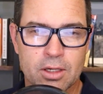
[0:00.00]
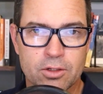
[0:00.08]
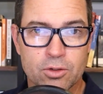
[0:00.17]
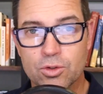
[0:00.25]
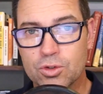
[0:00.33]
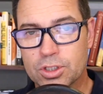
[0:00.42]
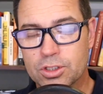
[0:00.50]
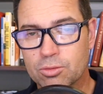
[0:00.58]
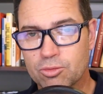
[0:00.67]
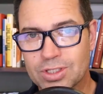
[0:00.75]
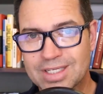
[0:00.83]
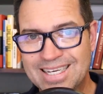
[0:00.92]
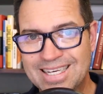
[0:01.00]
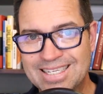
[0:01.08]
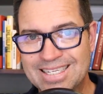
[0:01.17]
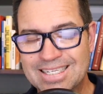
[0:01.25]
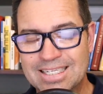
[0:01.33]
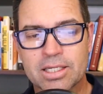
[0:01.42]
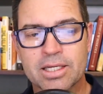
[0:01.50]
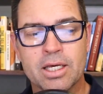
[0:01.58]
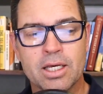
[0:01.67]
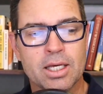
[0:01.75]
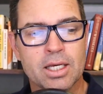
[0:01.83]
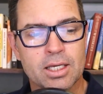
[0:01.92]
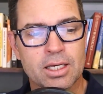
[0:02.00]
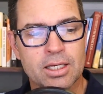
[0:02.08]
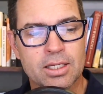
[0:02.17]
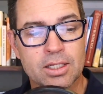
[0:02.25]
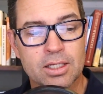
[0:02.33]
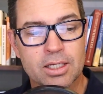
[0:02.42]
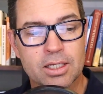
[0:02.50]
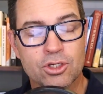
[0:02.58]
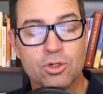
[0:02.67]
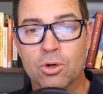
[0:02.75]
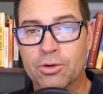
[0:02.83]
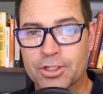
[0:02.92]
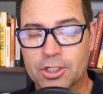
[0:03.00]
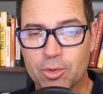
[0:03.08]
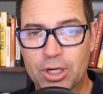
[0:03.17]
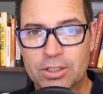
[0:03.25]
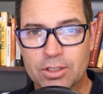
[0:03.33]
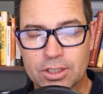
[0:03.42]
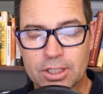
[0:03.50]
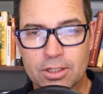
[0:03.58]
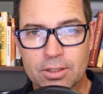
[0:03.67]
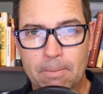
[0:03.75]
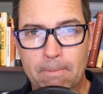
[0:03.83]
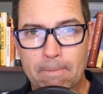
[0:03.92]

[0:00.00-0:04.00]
you lose a superintendent, you are incapacitated?